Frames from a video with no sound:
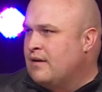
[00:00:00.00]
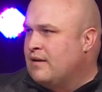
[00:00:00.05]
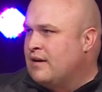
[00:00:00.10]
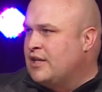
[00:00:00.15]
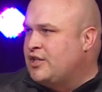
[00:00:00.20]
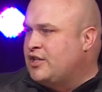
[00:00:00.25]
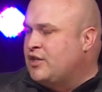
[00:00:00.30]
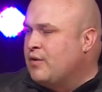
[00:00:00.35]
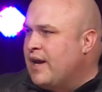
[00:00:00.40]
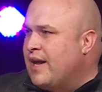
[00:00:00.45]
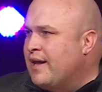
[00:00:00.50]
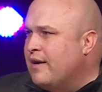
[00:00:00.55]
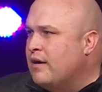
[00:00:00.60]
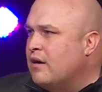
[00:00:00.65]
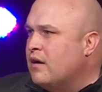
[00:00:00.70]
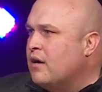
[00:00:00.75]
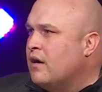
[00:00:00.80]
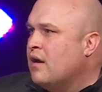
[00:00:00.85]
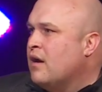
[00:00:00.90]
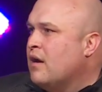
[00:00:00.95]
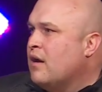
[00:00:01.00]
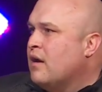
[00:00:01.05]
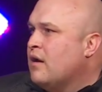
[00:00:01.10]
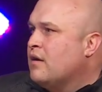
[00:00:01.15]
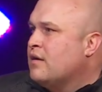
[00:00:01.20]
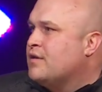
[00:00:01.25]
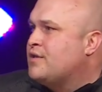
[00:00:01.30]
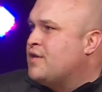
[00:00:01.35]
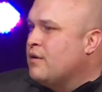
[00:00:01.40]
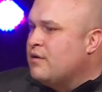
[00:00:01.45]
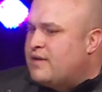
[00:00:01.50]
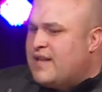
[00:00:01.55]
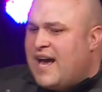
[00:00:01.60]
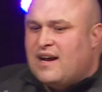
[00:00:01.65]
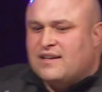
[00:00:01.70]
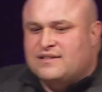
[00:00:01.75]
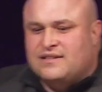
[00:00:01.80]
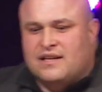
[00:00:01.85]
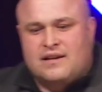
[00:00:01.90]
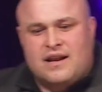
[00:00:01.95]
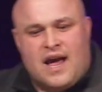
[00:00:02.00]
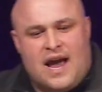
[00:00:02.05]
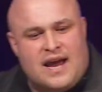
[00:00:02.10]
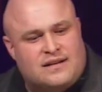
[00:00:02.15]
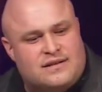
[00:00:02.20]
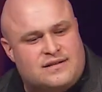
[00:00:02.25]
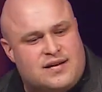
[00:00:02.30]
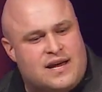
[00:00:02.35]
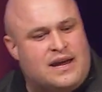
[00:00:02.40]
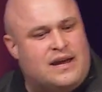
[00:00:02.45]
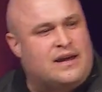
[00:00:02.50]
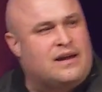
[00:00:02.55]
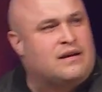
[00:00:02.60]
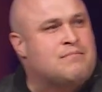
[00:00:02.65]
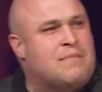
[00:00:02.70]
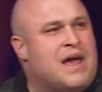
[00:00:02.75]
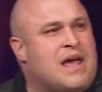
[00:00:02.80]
As you enter 2019,